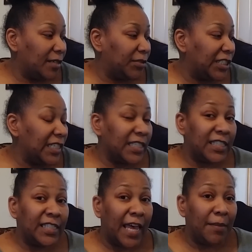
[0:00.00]
She
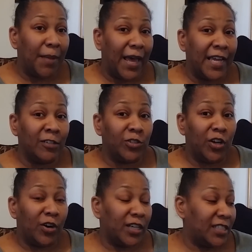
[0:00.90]
is taped by
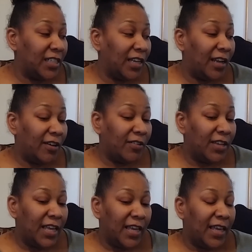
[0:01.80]
Andrea Arcello.
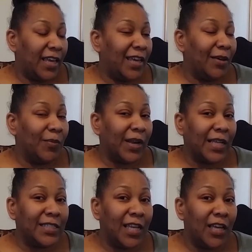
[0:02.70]
And when
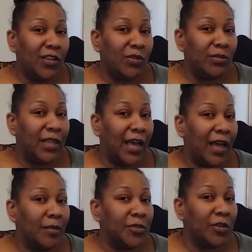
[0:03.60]
I tell you that
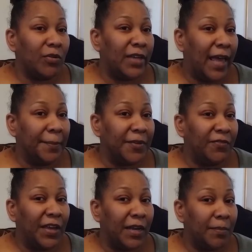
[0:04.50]
I'm so
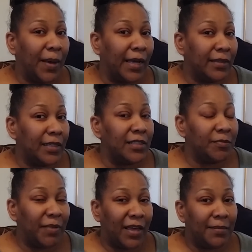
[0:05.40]
captivated by this
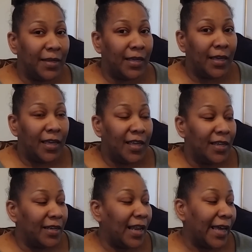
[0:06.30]
baby,
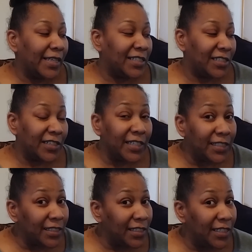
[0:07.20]
like
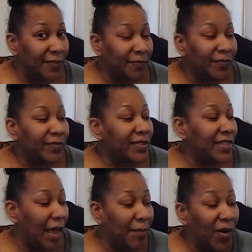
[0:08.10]
seriously,
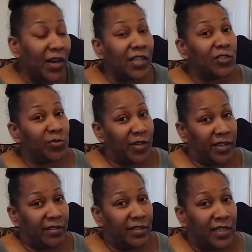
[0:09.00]
Tamar looks
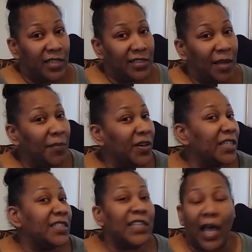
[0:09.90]
real. Tamar
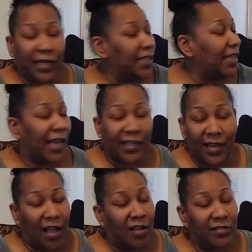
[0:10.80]
does not look like a
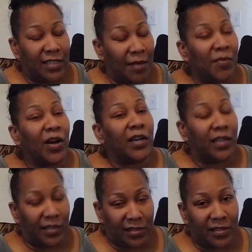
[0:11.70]
doll. Tamar
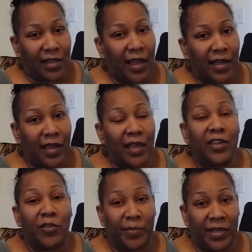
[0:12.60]
looks like a
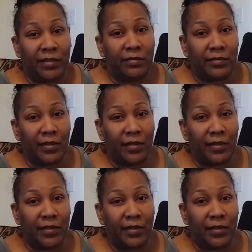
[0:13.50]
human.